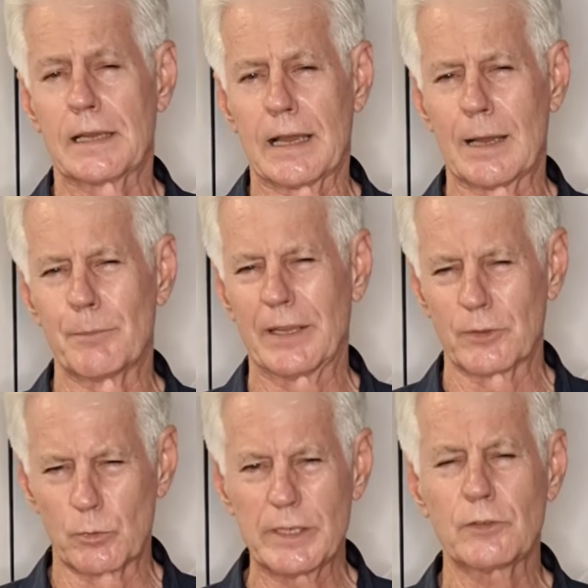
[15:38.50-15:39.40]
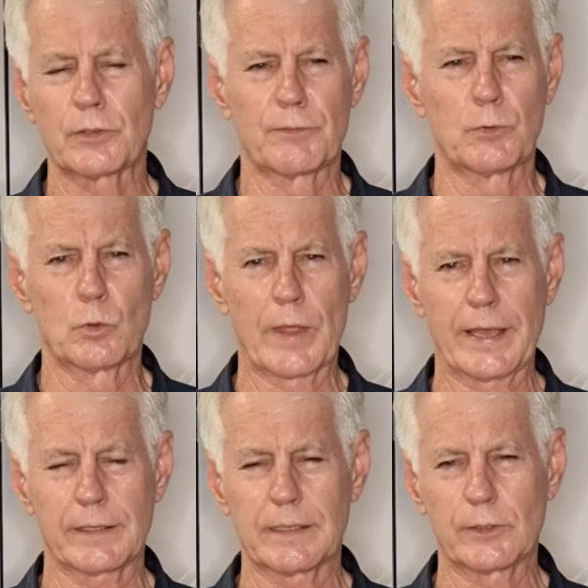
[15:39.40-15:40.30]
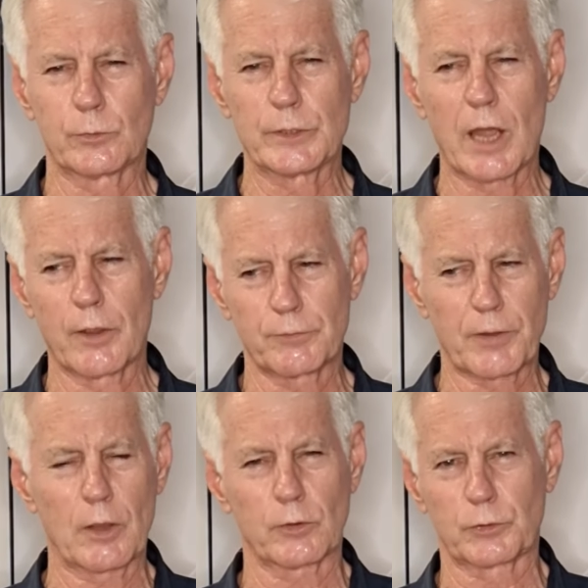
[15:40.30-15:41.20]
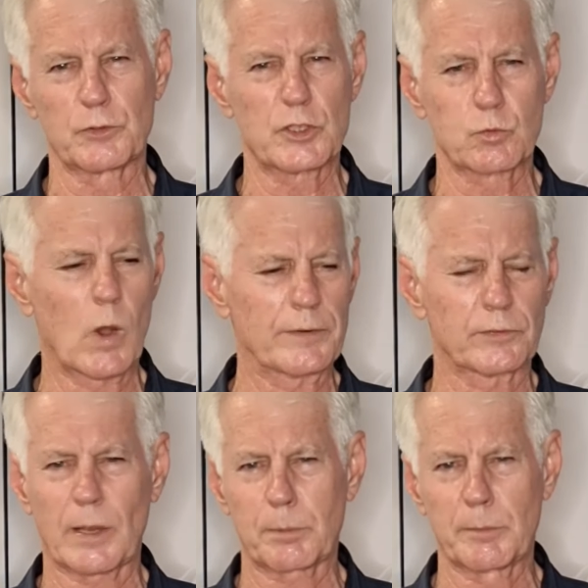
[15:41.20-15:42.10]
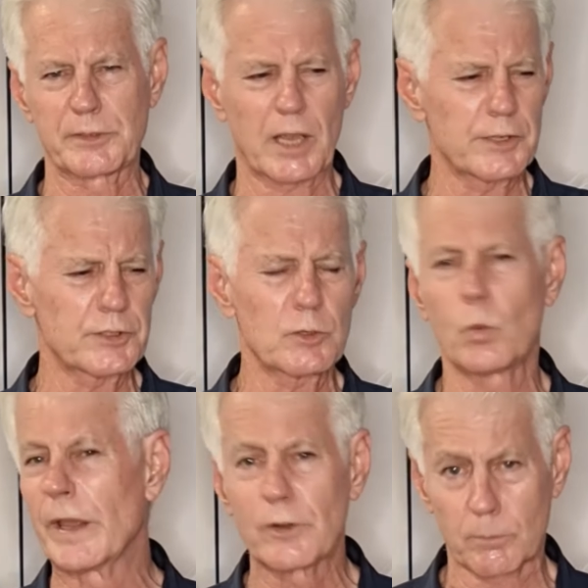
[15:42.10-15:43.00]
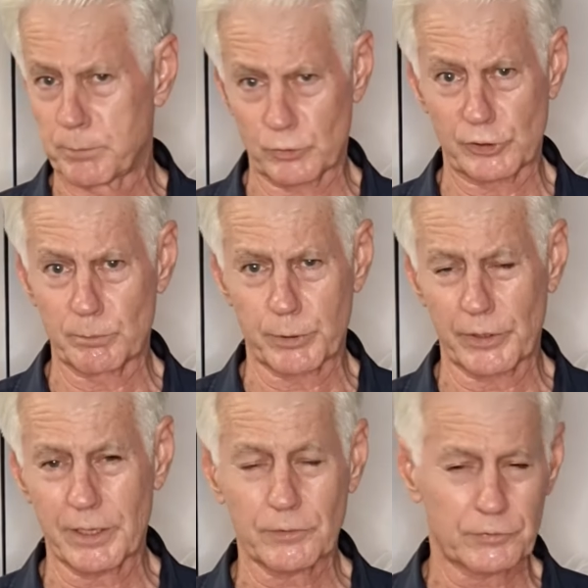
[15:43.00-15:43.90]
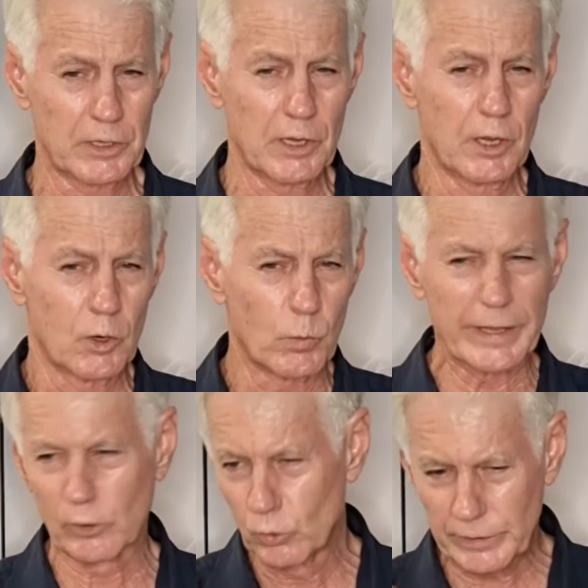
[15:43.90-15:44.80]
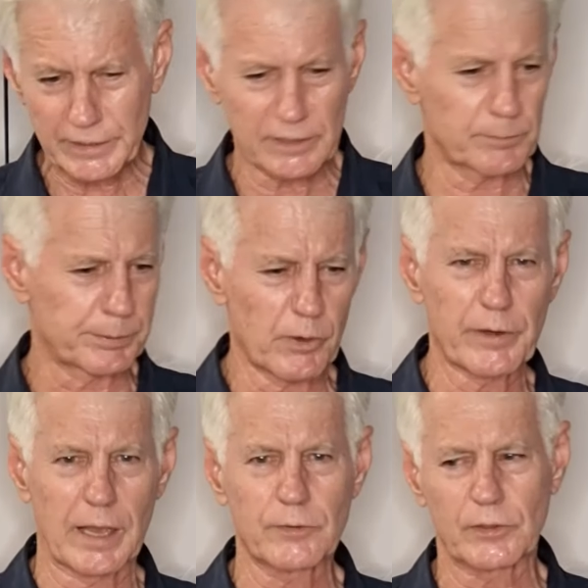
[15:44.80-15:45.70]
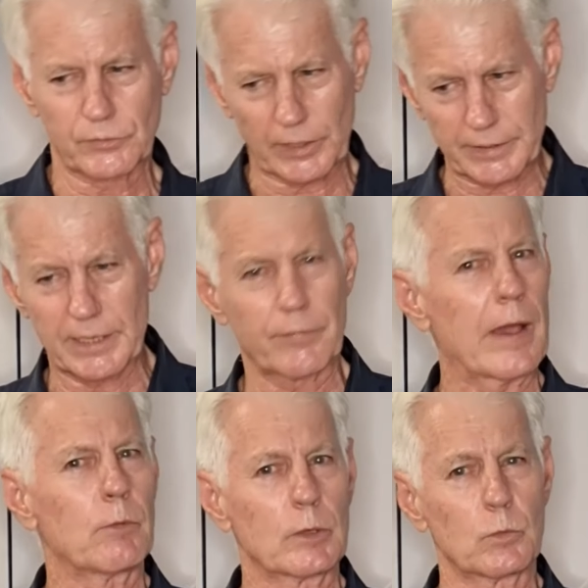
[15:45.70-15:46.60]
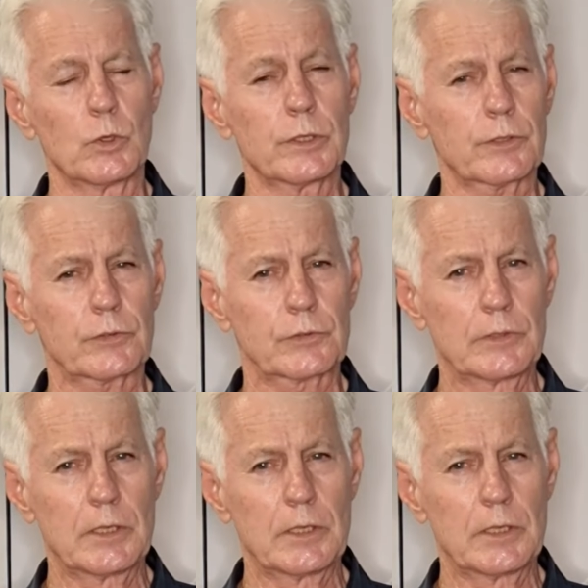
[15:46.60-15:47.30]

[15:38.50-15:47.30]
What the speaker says: And the reason for that is we don't focus on just one supplementation. We're not pushing products. We're looking at products and say, yeah, that one works.